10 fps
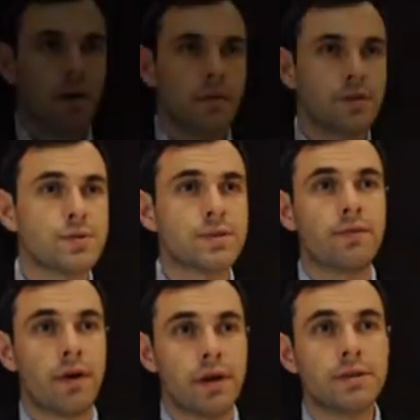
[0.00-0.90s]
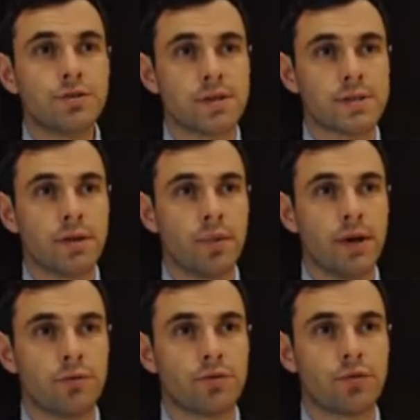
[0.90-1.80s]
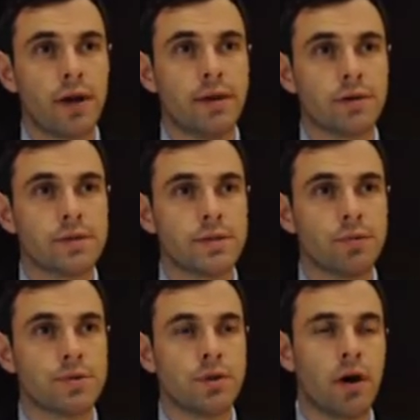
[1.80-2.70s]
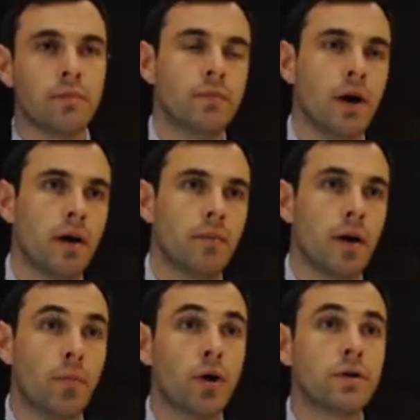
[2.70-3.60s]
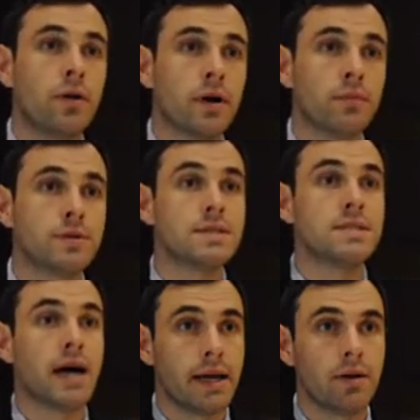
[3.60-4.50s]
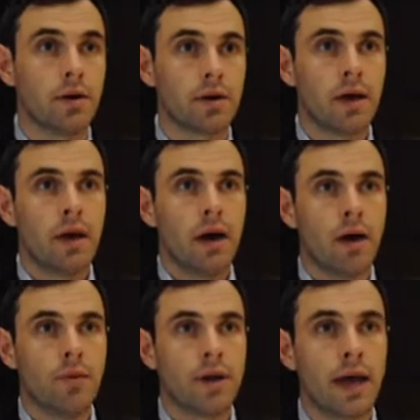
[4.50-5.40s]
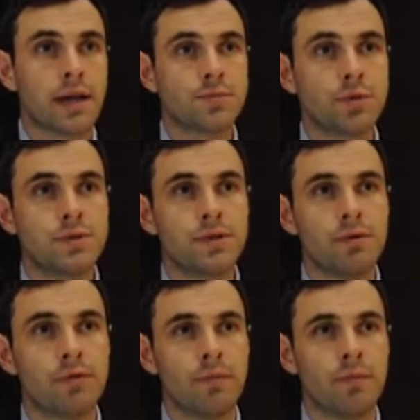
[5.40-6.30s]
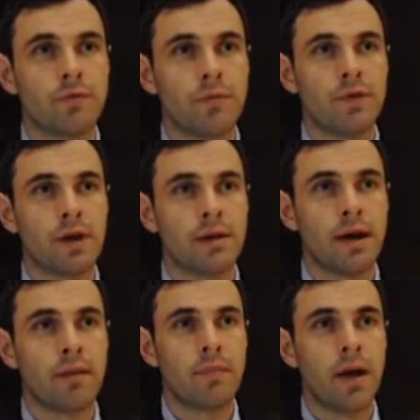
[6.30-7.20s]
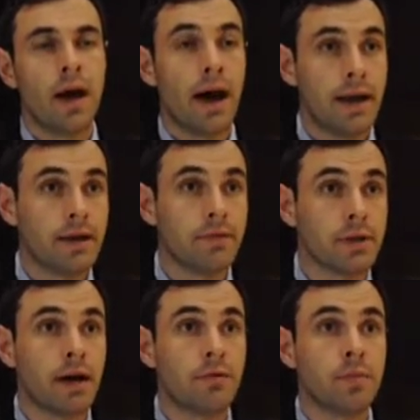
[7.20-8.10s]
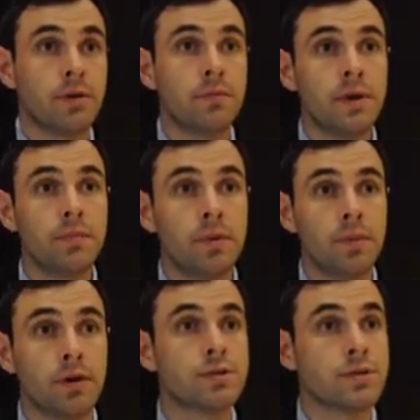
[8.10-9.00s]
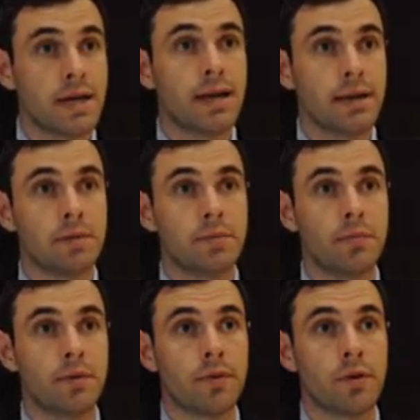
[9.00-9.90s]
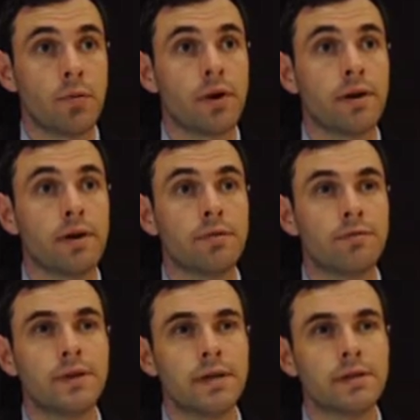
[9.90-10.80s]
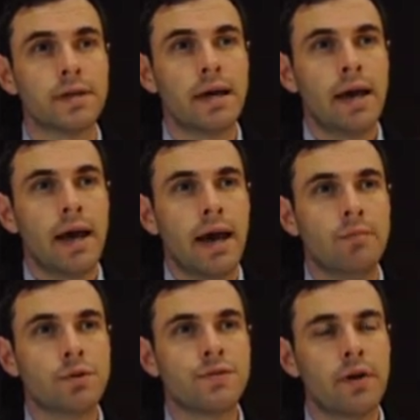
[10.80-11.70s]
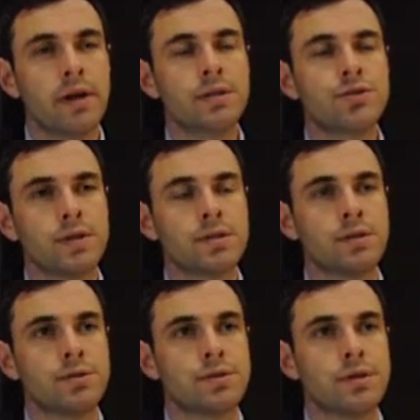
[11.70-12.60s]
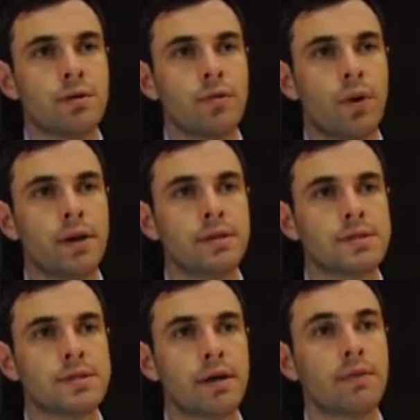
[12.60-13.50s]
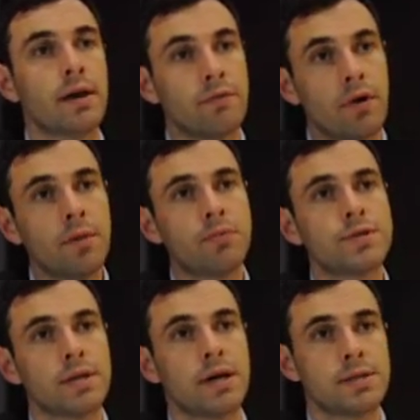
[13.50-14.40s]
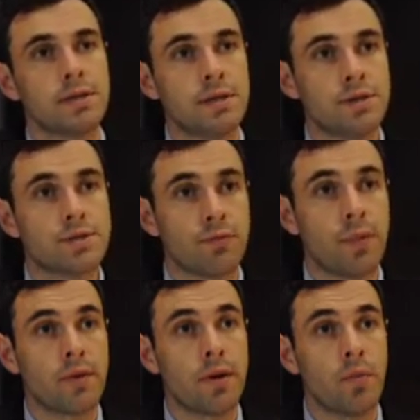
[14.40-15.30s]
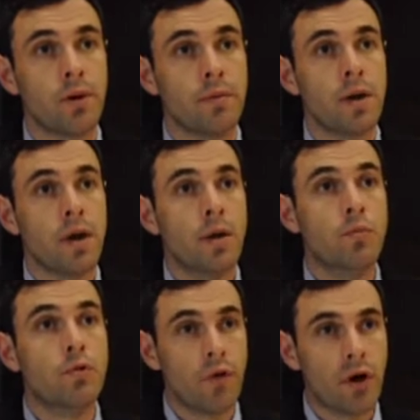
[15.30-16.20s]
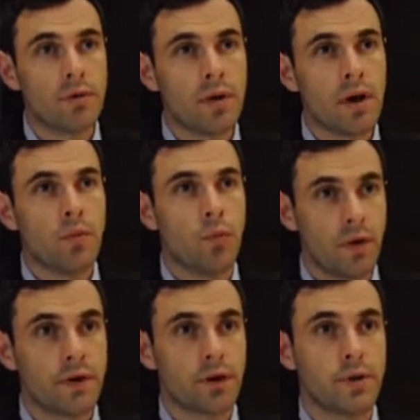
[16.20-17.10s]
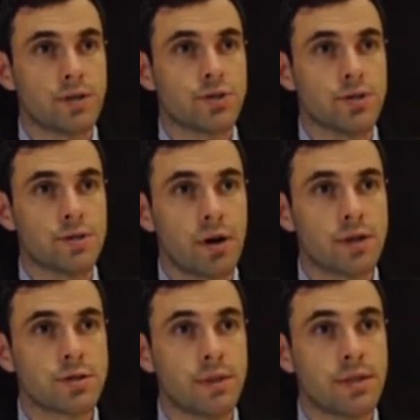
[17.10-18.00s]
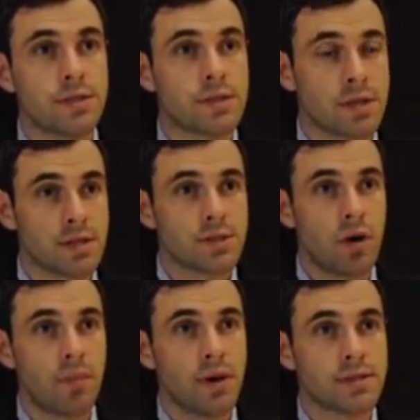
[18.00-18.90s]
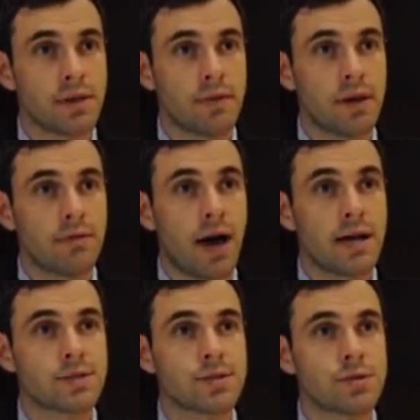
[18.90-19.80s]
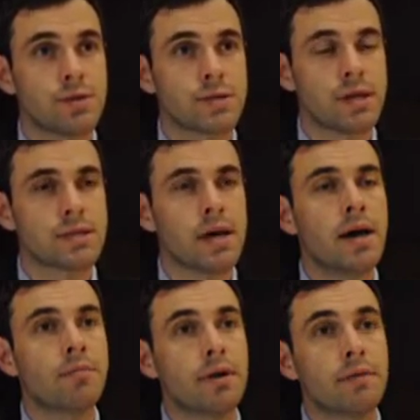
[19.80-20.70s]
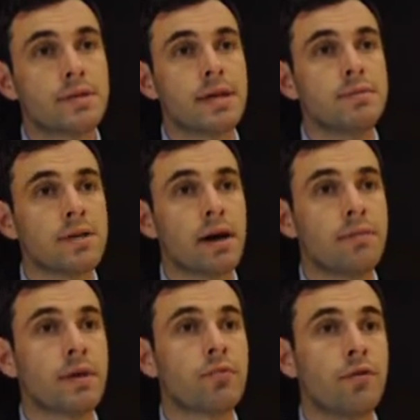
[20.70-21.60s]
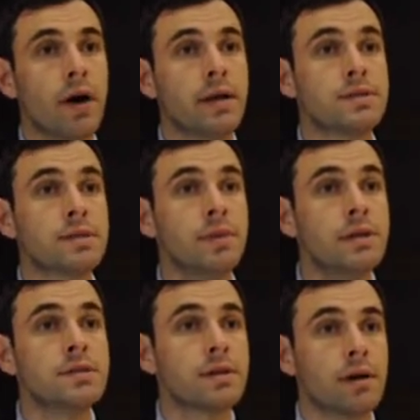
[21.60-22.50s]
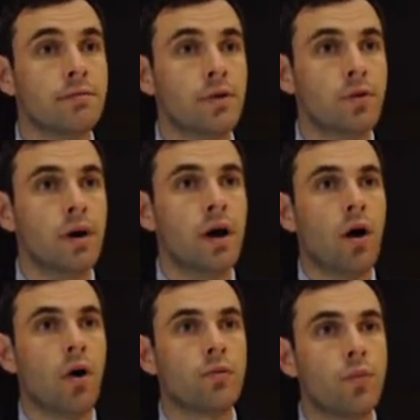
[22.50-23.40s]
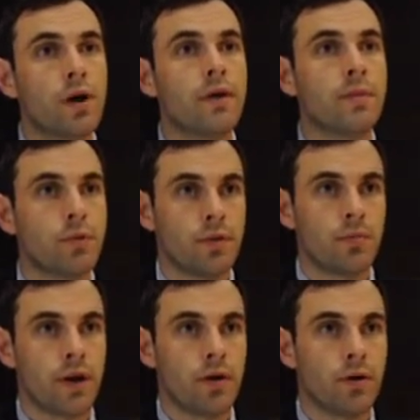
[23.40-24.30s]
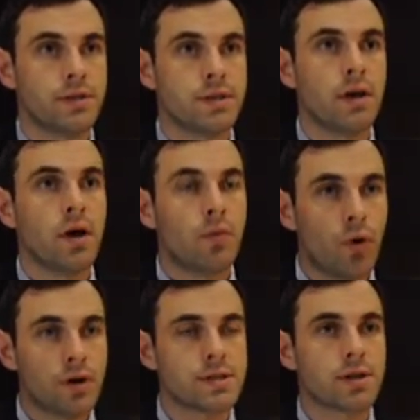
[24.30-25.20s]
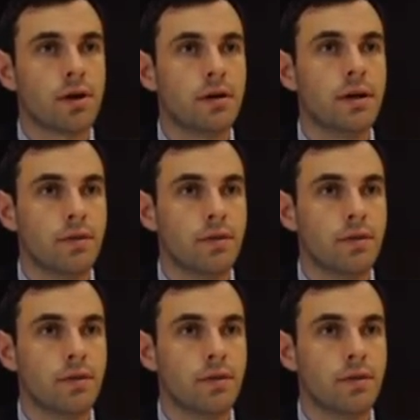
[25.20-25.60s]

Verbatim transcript: This was a very interesting week of training because it was not um, a monologue, it was a dialogue. Uh, we had experts here from, from Vietnam, high level government people, but also technical people that are working in the field. And it was very interesting to see on the one hand side, they had very precise ideas of where they want to move on, what their questions are. So we discussed topics that they had asked us to discuss, but at the same time, they provided some inside view on where they put the priority, what is currently